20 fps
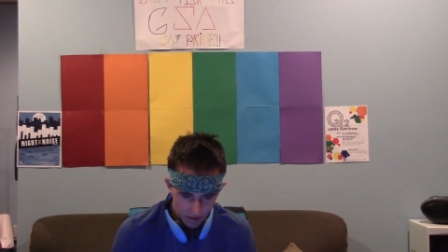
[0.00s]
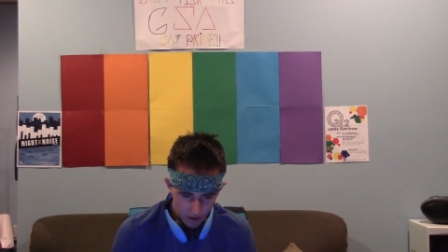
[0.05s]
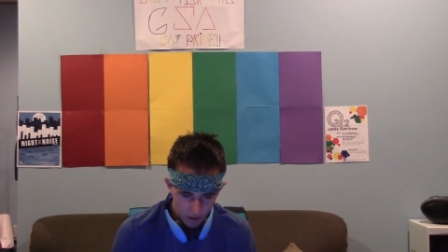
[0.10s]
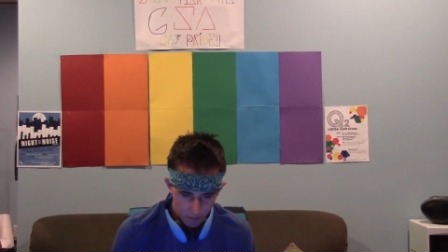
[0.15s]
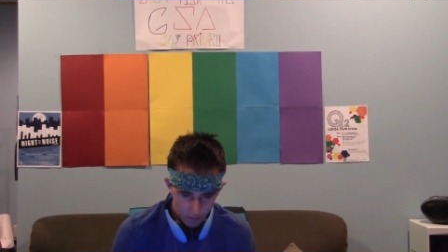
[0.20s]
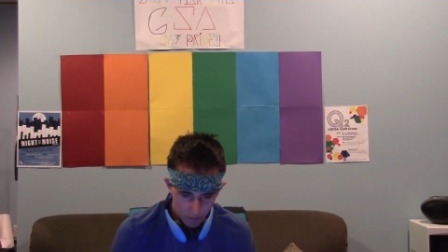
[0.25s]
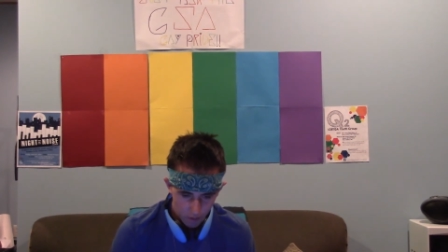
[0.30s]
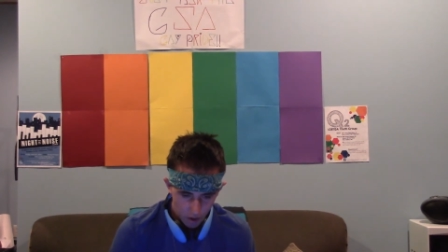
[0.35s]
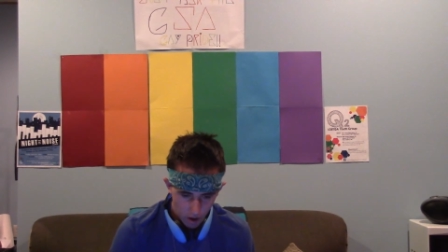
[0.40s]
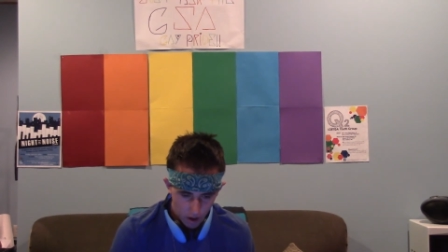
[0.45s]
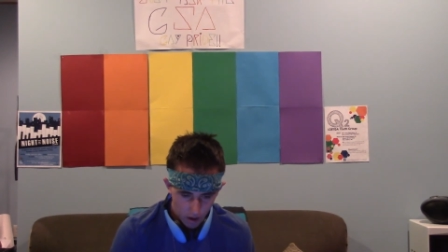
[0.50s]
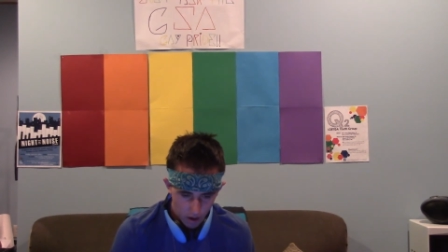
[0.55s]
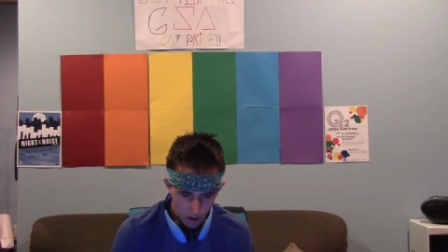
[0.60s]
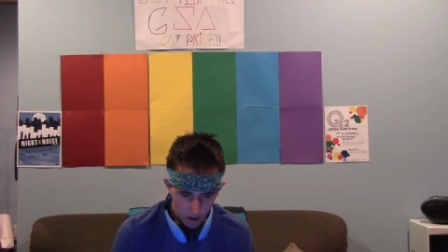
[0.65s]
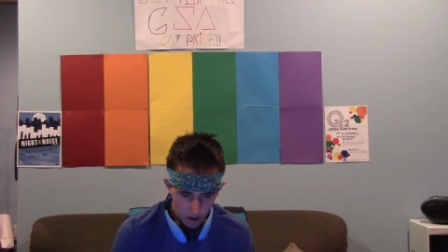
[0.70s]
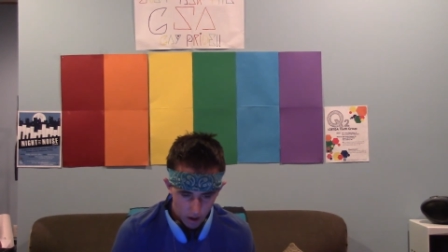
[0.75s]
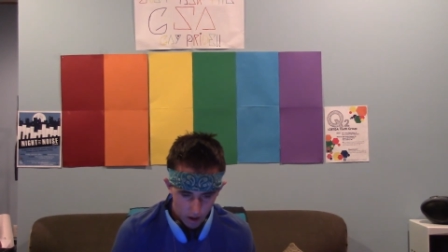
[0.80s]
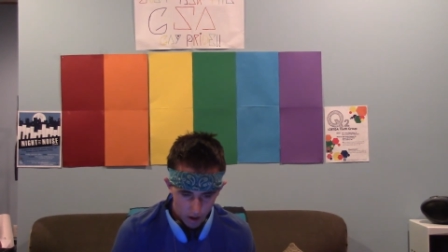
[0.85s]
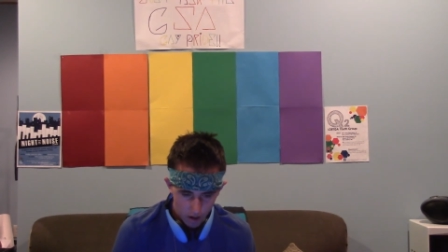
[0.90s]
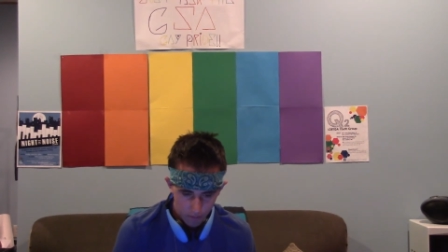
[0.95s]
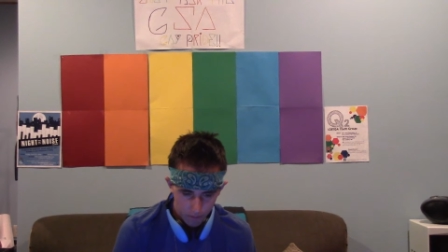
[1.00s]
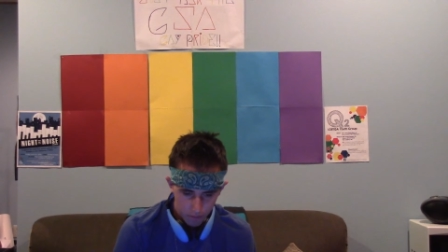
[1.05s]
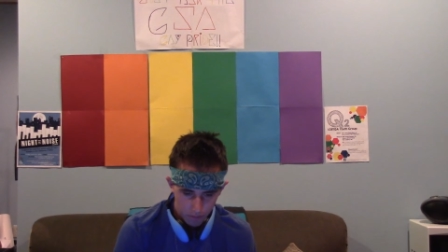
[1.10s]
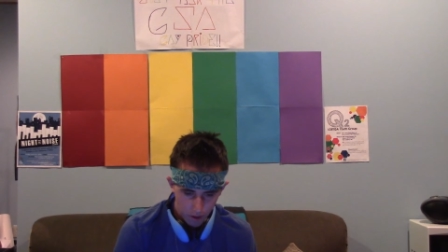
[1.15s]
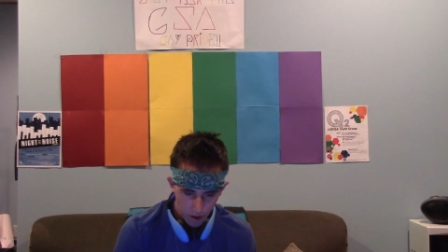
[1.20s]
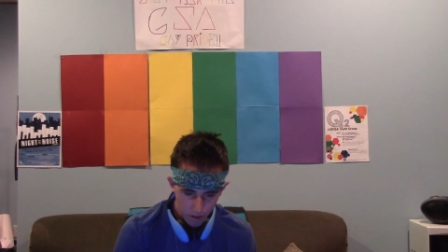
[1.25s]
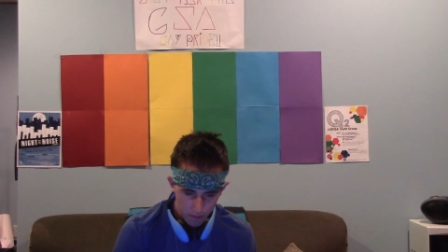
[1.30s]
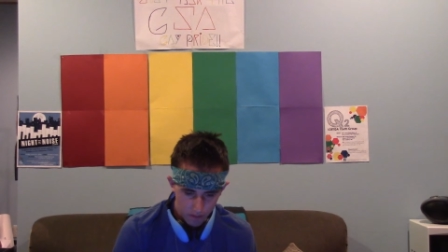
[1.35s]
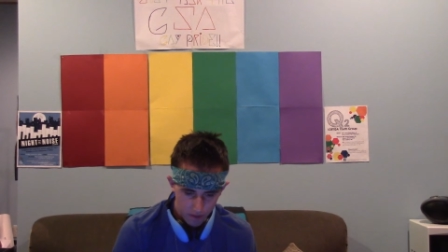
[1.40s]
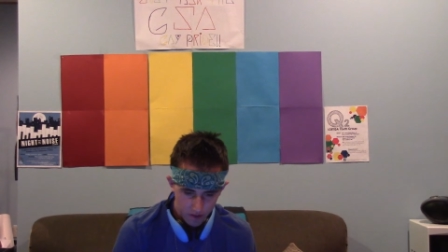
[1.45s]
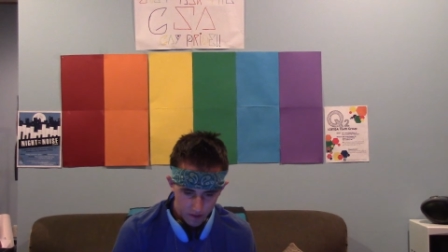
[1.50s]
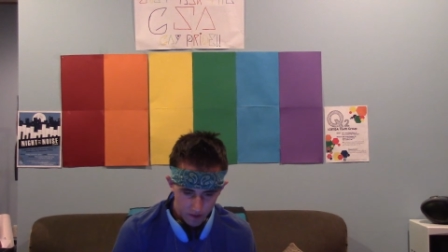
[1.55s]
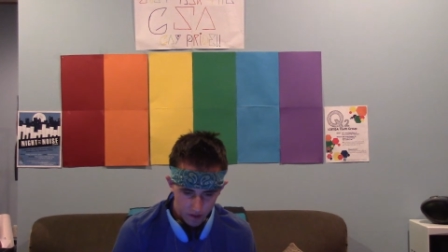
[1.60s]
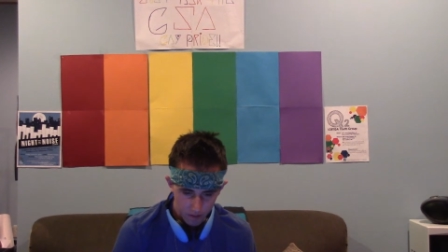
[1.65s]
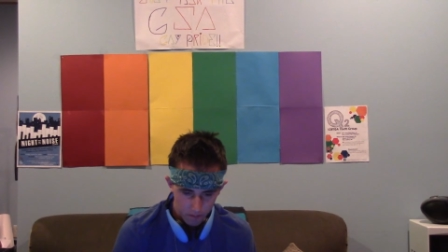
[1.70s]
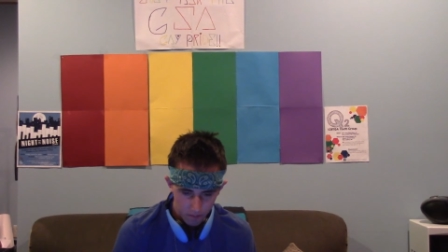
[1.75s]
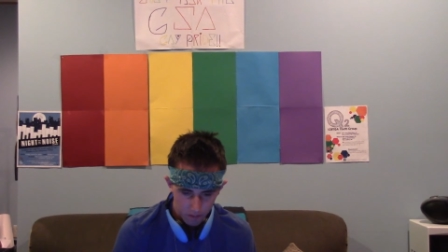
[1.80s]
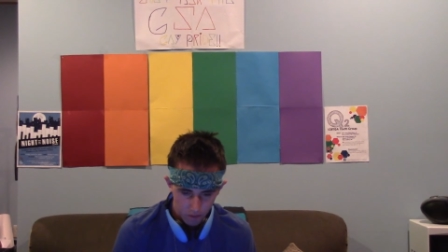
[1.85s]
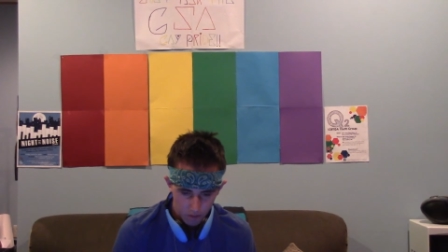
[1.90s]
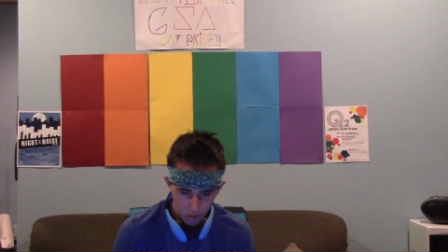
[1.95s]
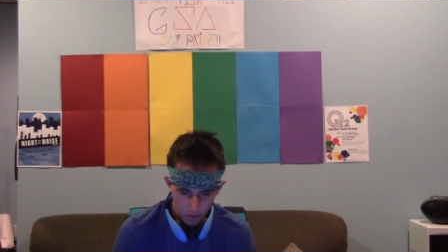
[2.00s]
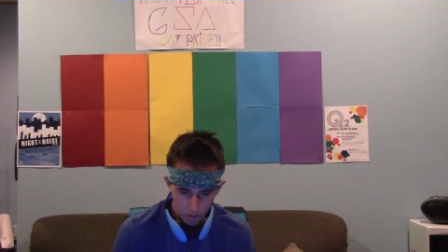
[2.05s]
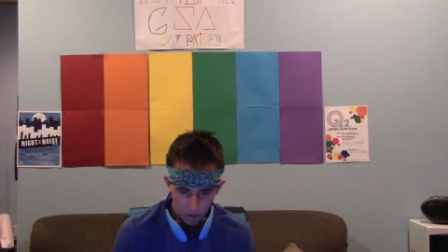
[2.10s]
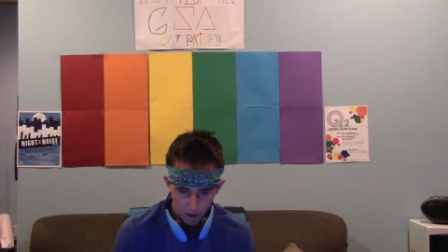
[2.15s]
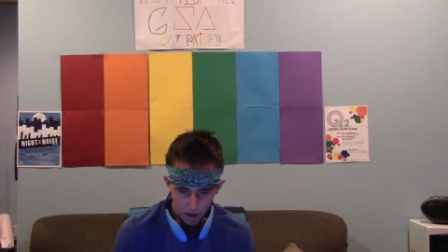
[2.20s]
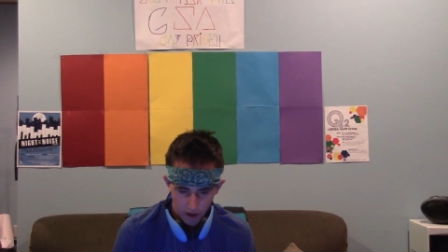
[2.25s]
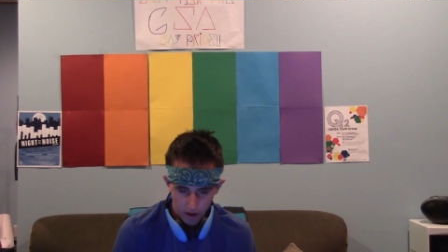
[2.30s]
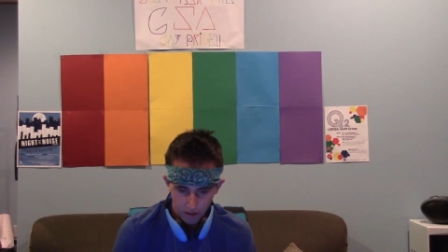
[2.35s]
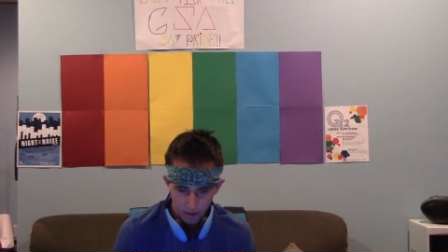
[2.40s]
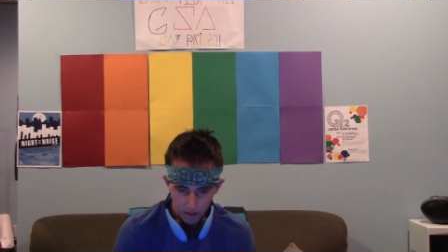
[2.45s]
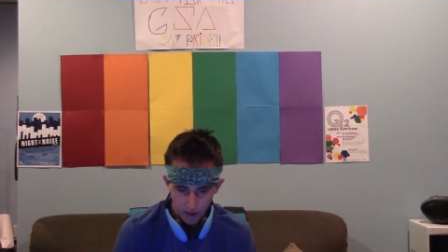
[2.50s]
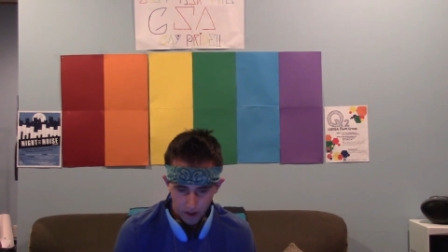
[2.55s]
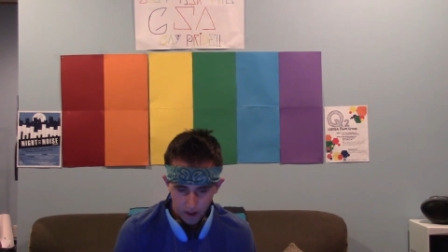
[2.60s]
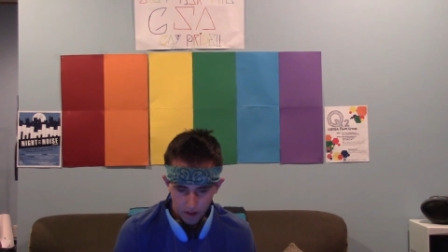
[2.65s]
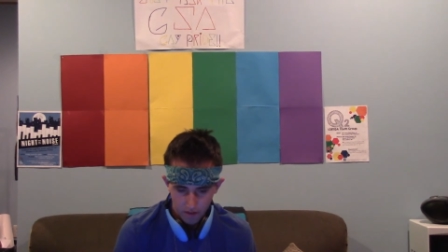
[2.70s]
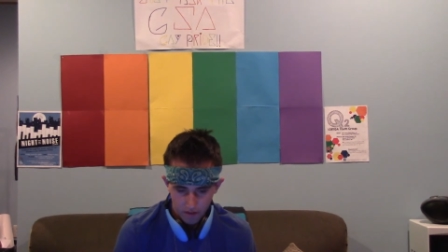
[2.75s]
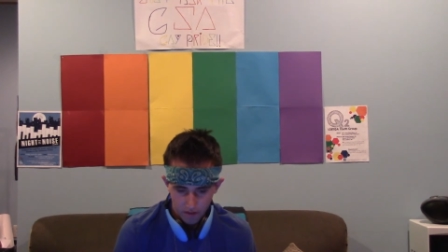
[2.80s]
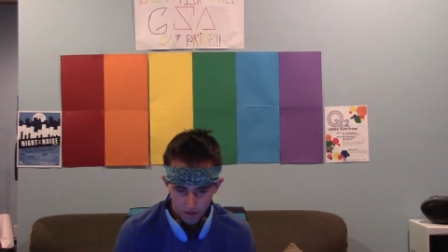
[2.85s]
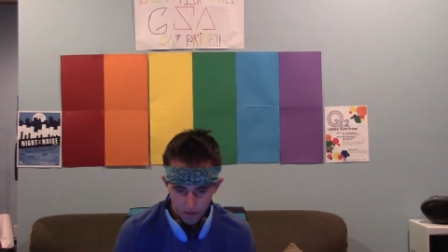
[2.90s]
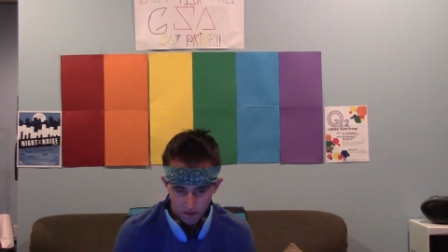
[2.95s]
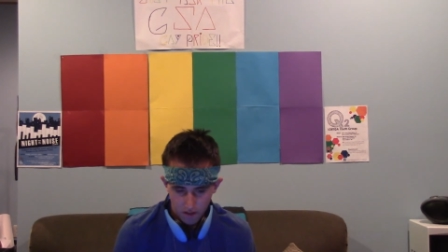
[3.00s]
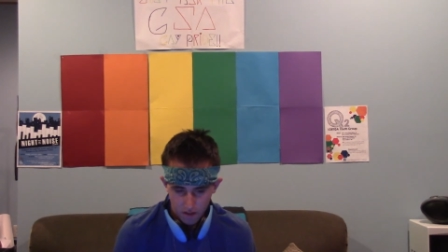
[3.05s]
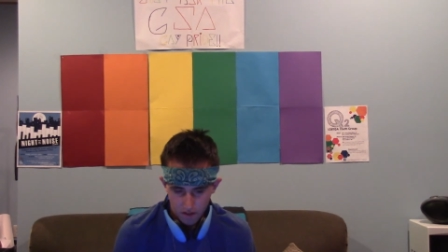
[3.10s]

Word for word: I prom I promised him through quiet laughs.